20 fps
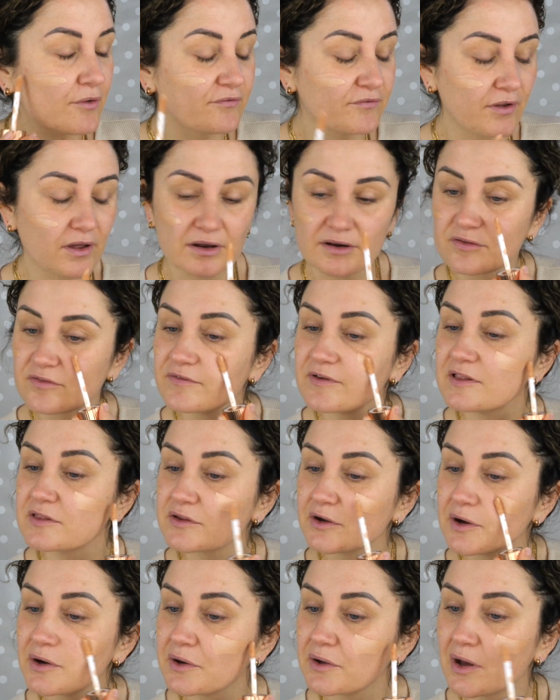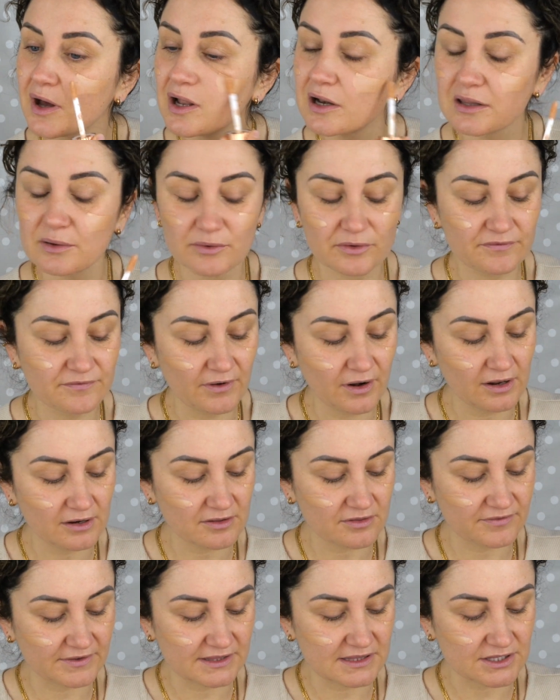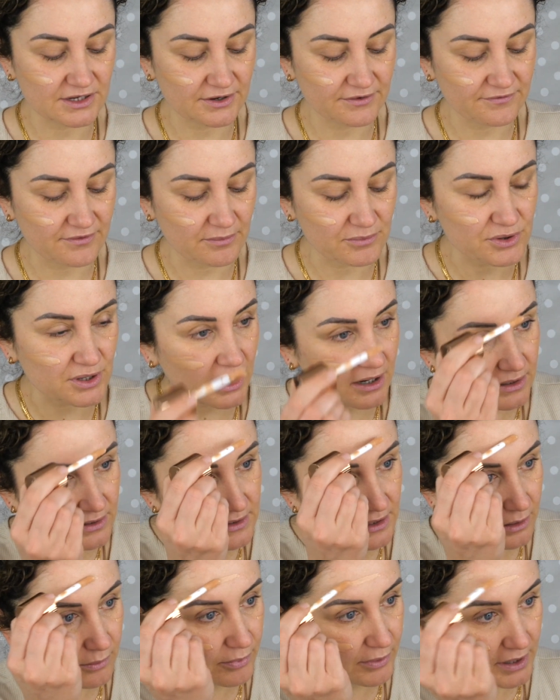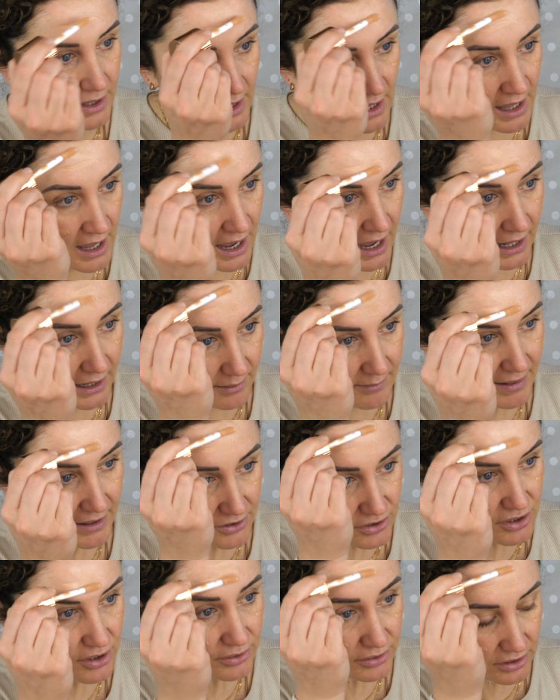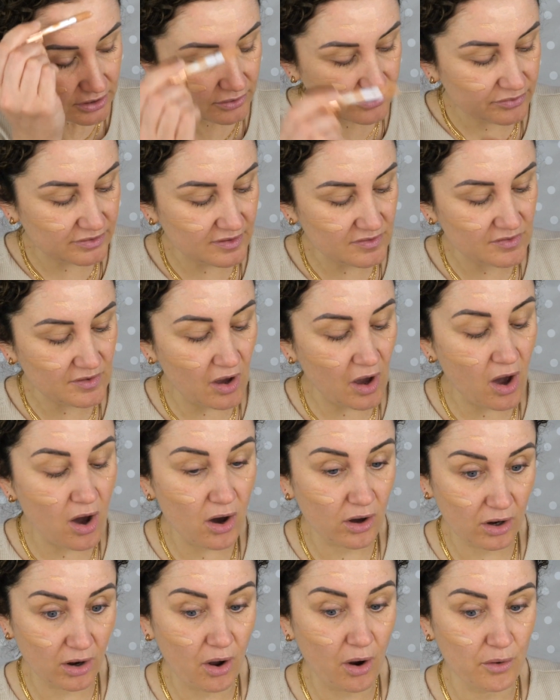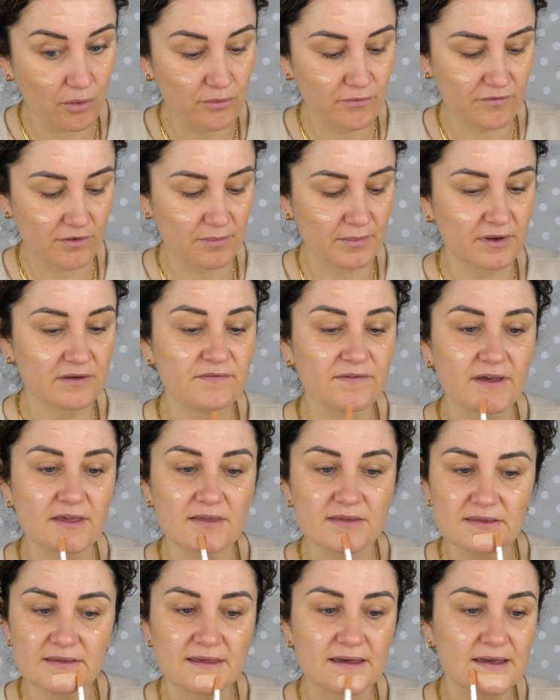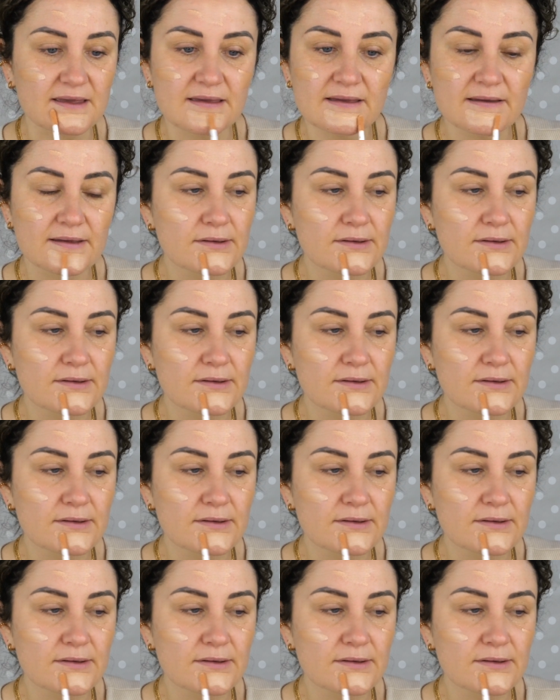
Flawless Filter, Hollywood Flawless Filter from Charlotte Tilbury, and I'm actually going to use this all over my face today.